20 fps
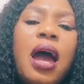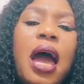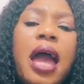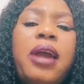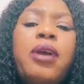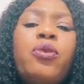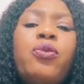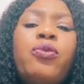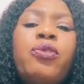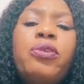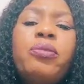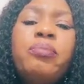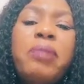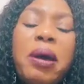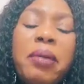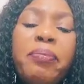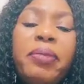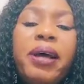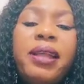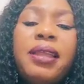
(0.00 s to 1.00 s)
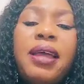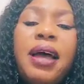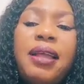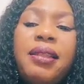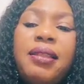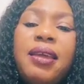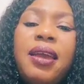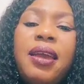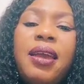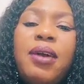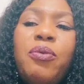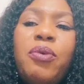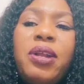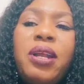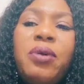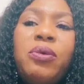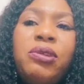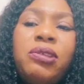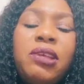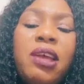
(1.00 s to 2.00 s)
I could remember that day when
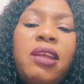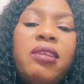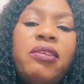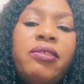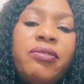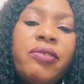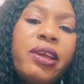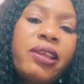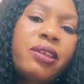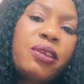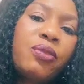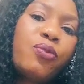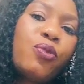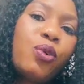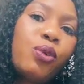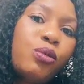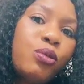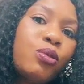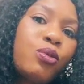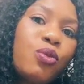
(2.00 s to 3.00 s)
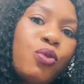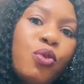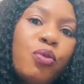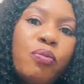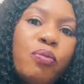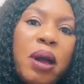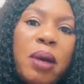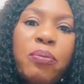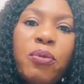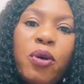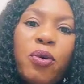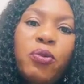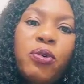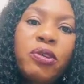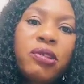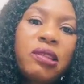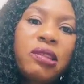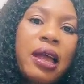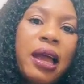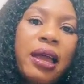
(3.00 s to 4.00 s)
I was getting ready for school, my mom
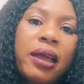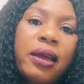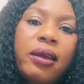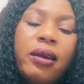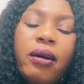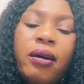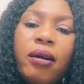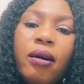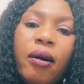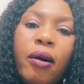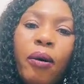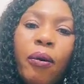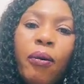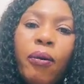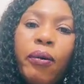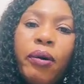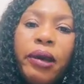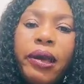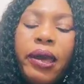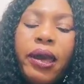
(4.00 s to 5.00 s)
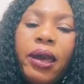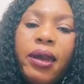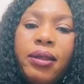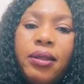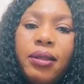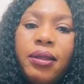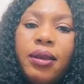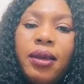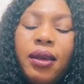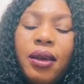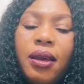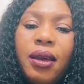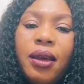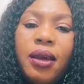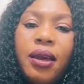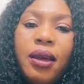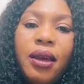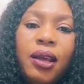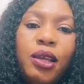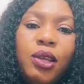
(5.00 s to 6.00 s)
was like, "Oh, okay,
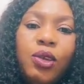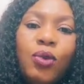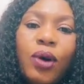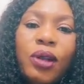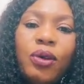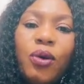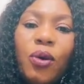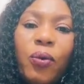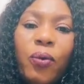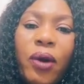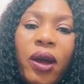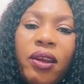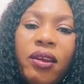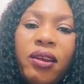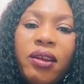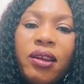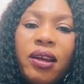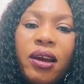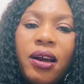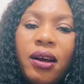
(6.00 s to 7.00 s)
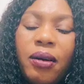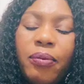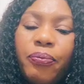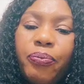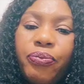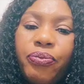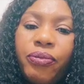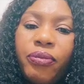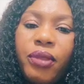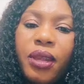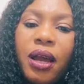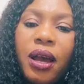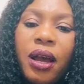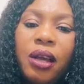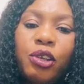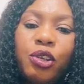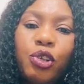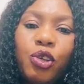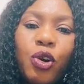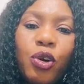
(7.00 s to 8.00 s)
you are not wearing
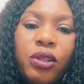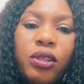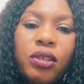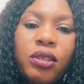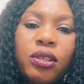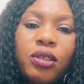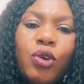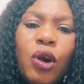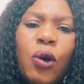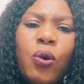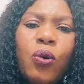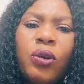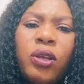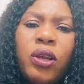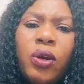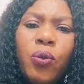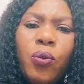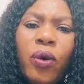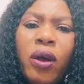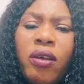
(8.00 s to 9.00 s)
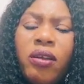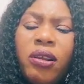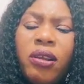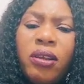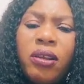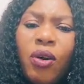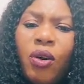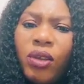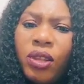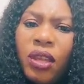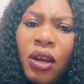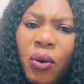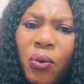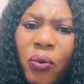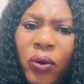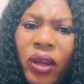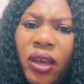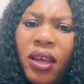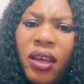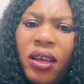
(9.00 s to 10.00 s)
a shirt. You are only wearing
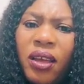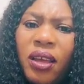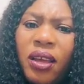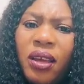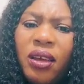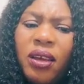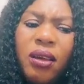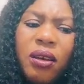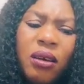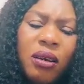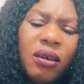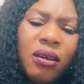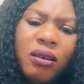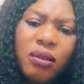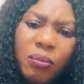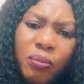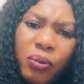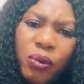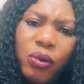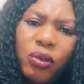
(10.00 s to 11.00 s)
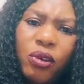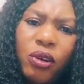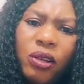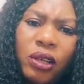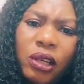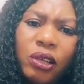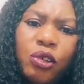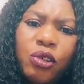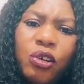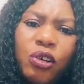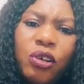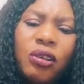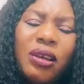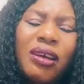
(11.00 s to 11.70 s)
underwear. Put on a shirt."